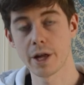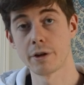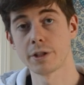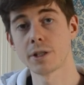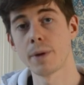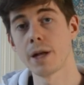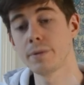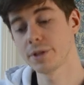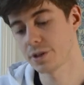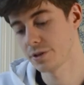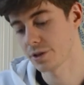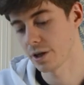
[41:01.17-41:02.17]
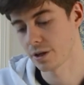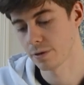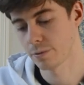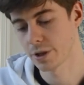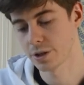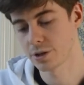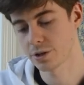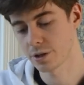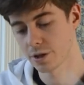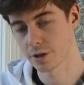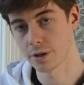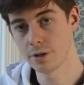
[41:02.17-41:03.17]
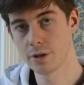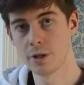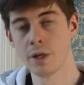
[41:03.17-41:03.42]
there are some elements inside it which are good,